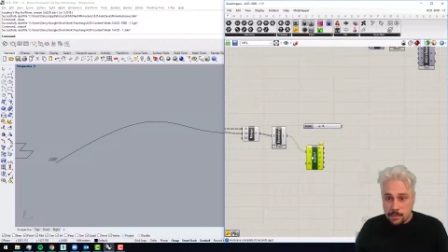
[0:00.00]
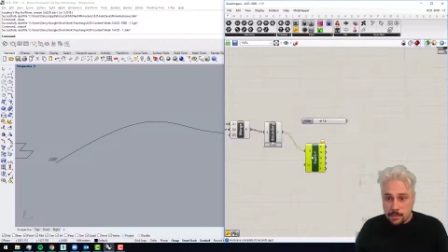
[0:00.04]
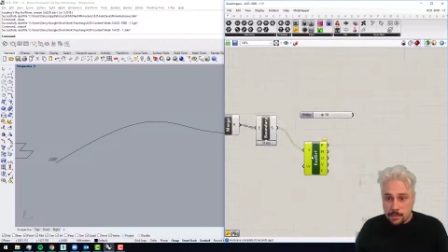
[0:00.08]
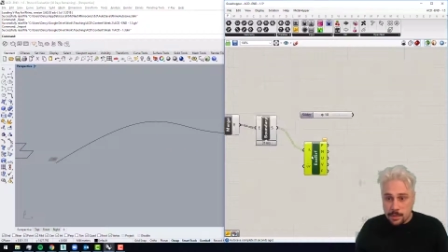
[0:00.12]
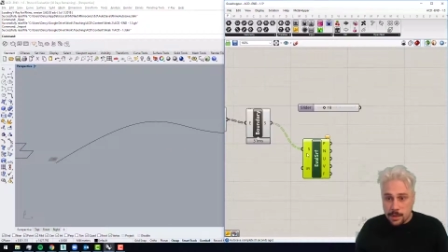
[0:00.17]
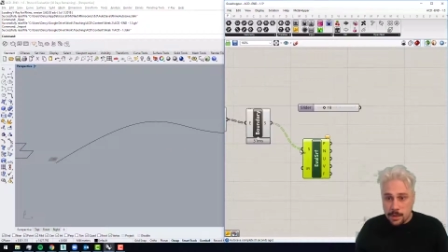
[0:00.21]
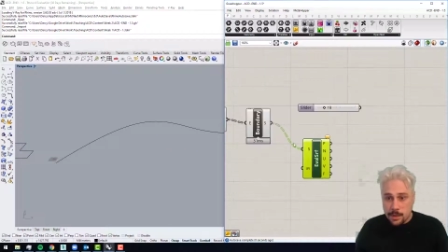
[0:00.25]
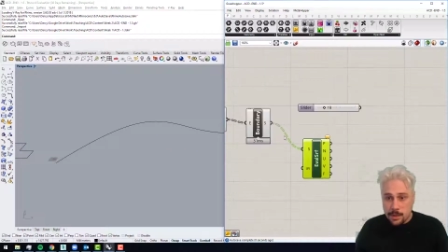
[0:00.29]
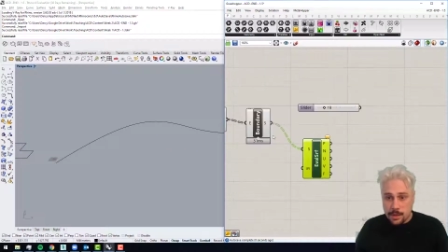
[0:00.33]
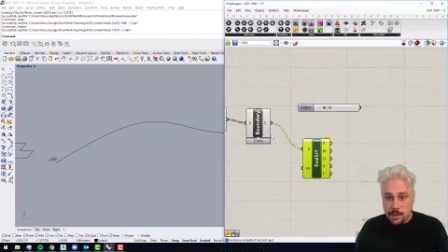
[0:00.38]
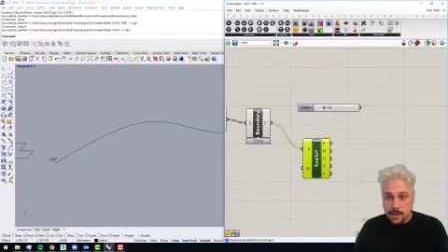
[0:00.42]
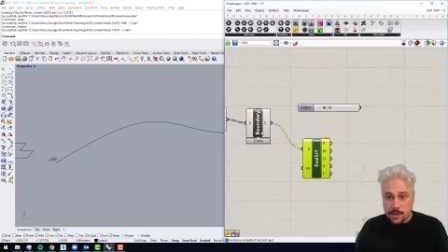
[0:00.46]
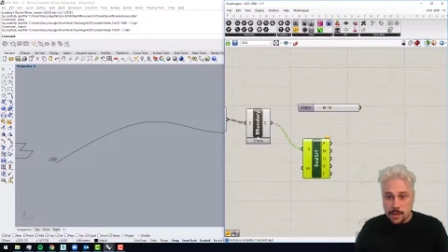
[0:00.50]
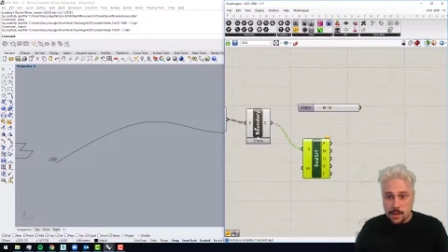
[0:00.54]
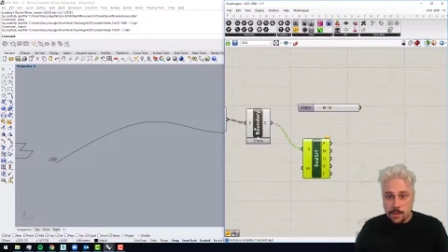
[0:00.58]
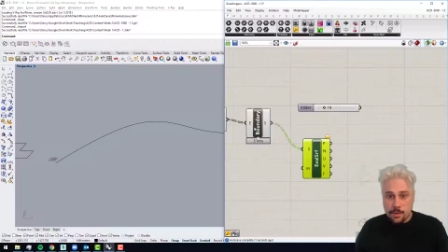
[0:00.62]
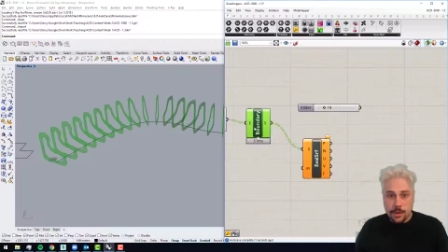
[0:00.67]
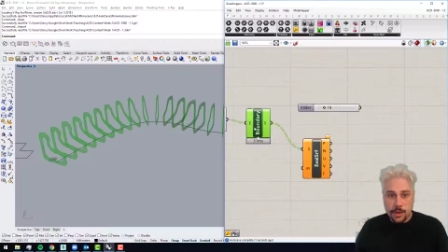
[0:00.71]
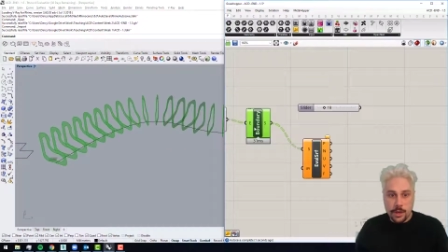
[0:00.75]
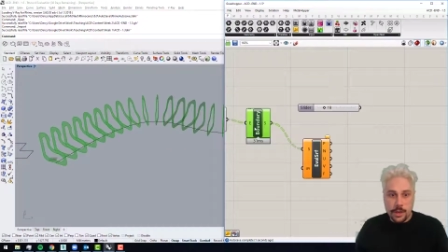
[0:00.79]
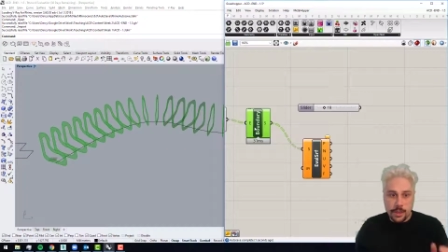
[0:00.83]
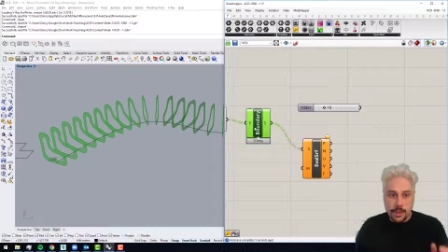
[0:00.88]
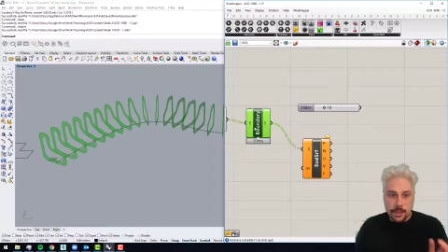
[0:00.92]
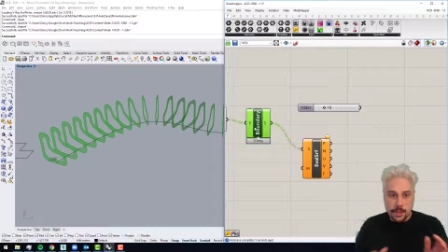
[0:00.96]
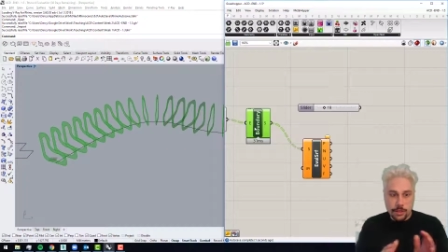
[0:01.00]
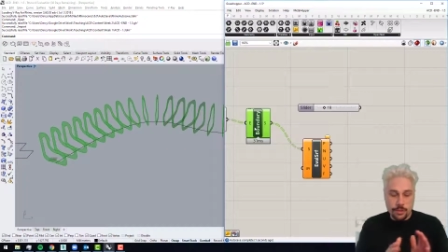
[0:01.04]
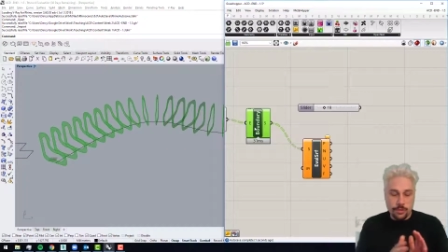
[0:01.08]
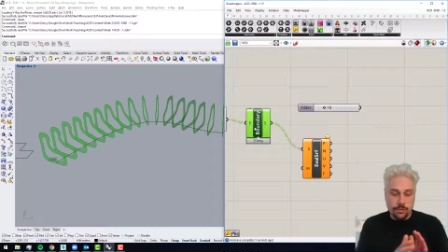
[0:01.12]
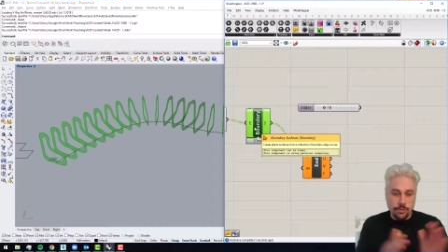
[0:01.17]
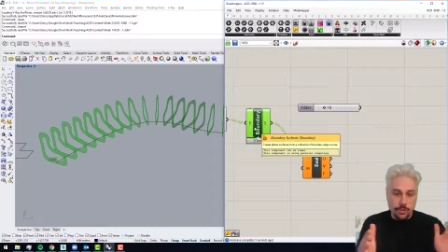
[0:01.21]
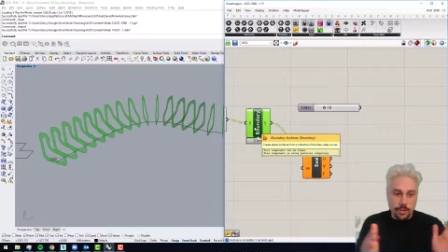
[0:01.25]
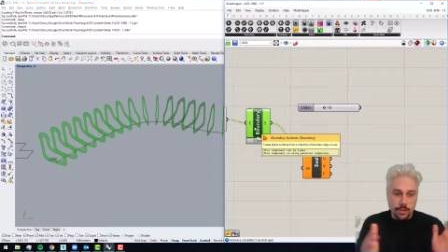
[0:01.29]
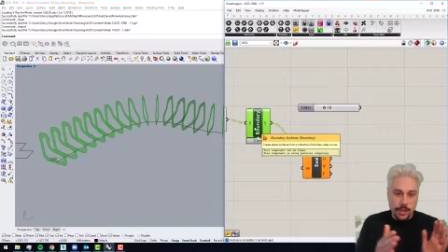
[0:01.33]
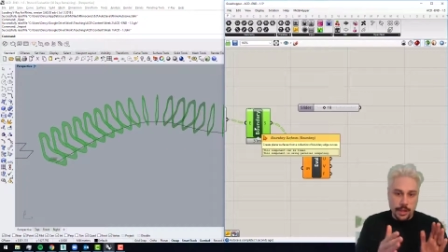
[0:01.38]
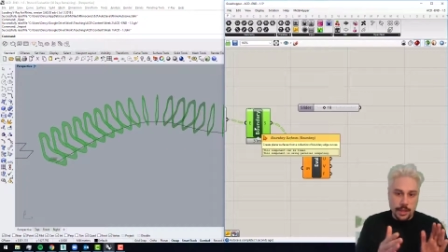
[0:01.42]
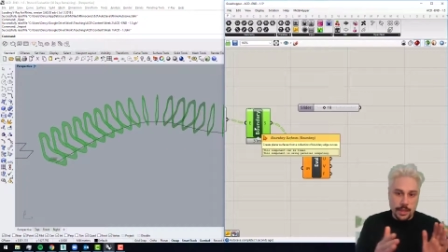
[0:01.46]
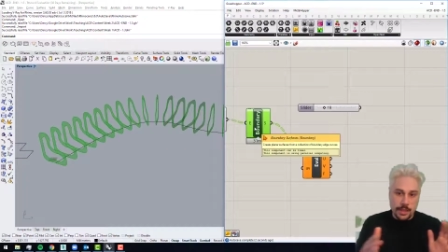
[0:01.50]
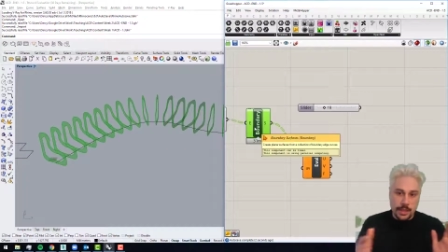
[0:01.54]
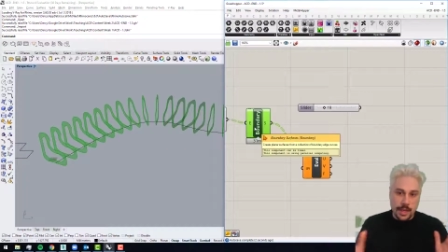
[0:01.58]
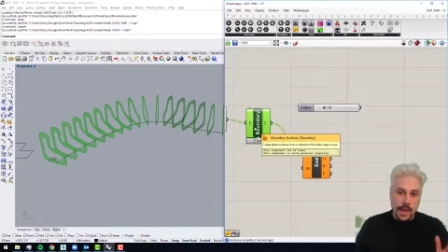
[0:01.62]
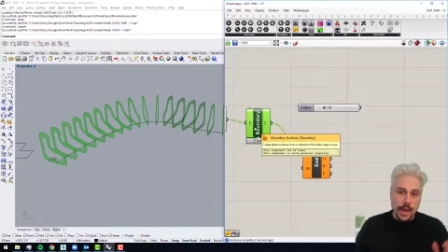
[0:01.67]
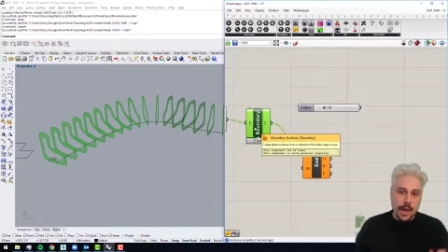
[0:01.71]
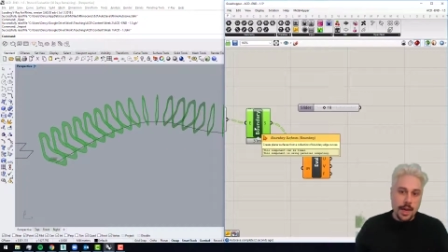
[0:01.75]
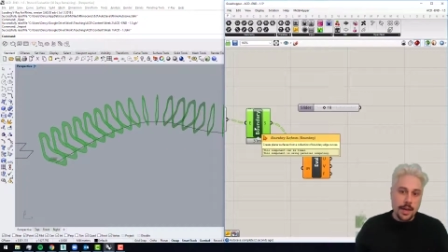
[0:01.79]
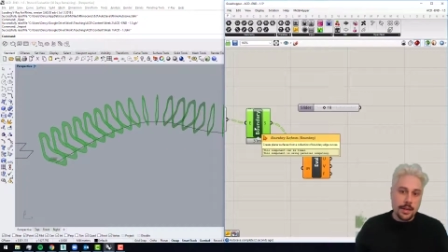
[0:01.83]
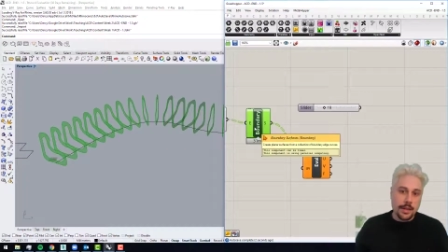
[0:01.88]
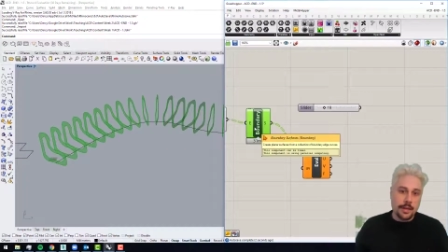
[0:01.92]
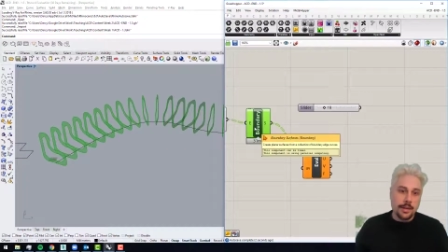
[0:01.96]
because I want to extrude these
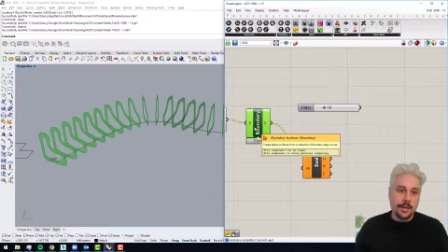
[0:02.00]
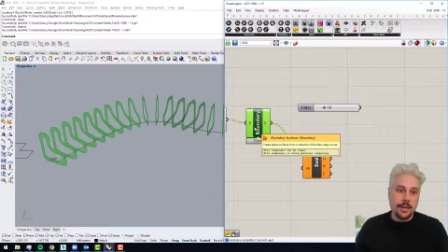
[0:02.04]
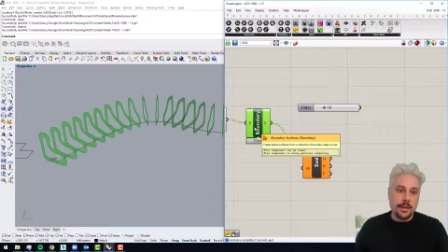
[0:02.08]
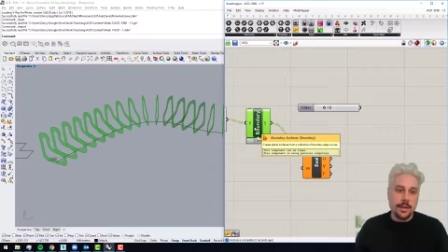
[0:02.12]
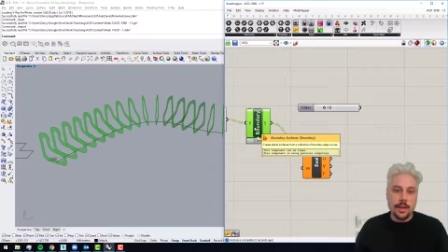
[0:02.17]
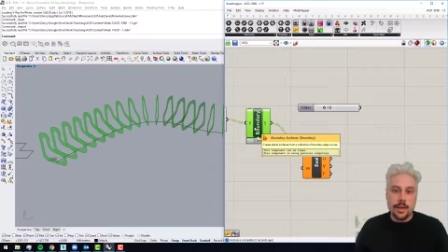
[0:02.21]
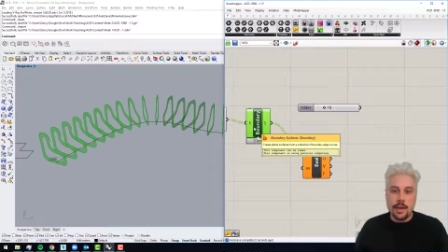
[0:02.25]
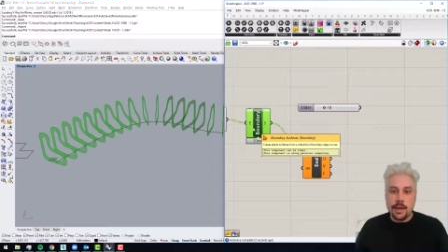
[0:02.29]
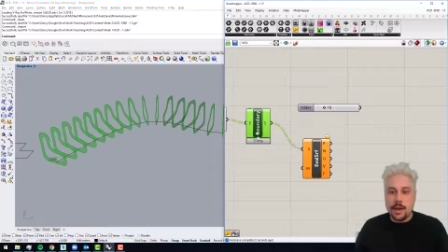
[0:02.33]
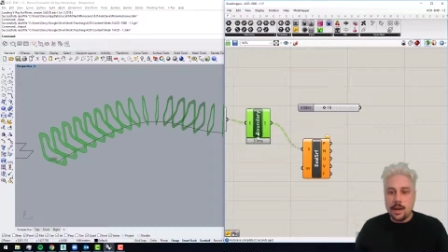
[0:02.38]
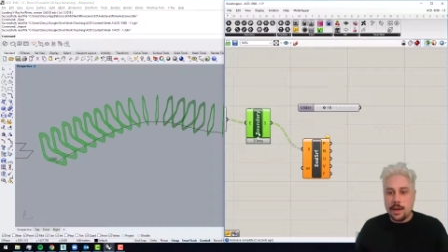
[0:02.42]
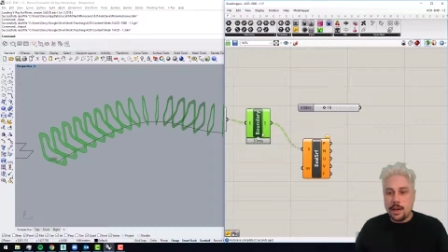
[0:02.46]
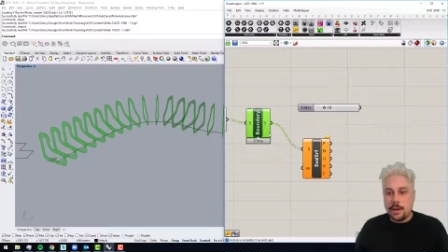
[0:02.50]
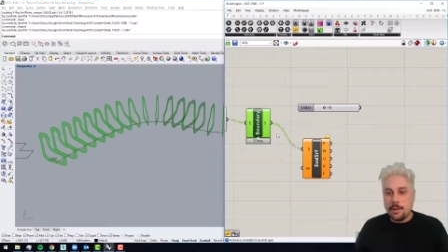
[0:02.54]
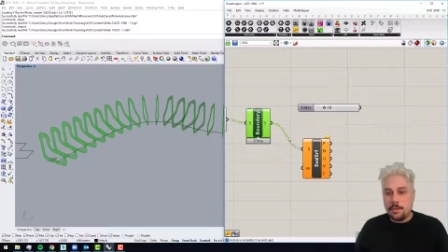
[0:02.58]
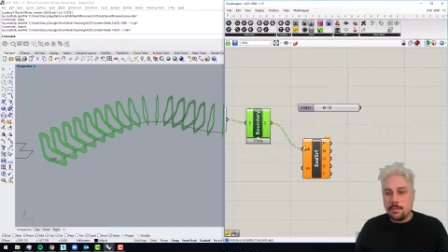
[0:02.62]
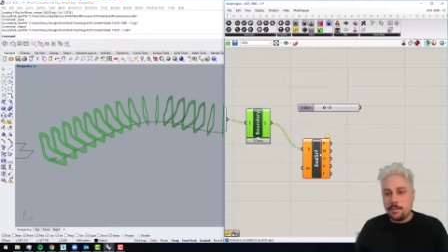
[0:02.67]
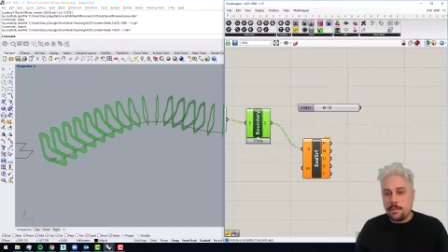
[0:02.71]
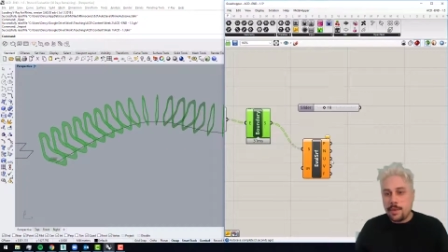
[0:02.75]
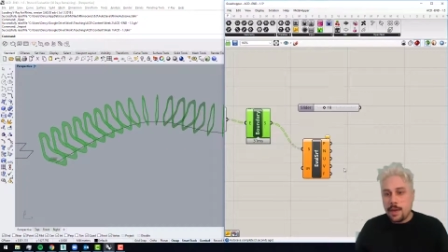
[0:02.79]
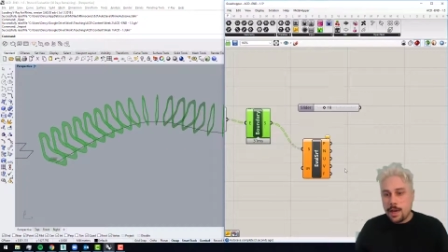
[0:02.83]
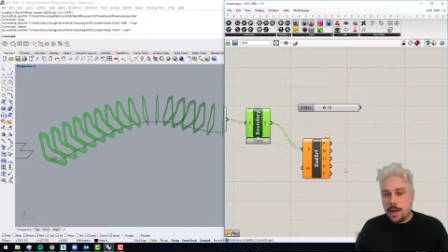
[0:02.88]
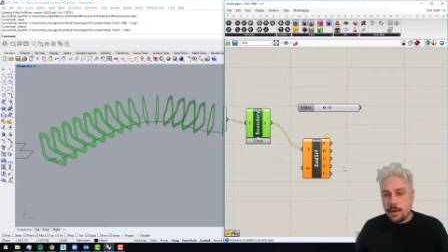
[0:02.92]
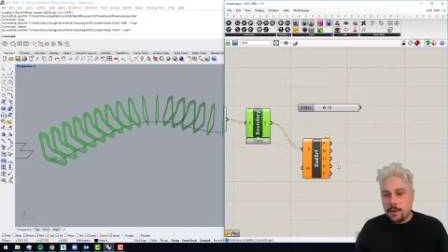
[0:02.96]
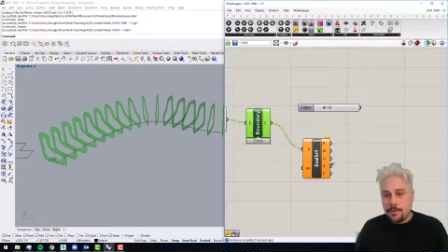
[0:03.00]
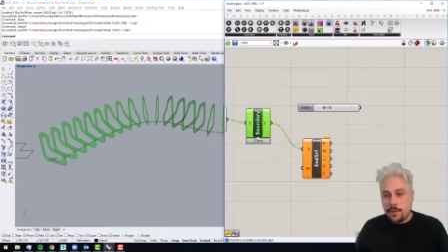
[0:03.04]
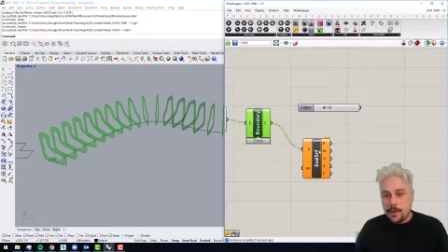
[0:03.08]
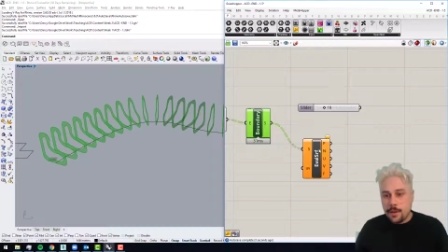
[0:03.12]
out, and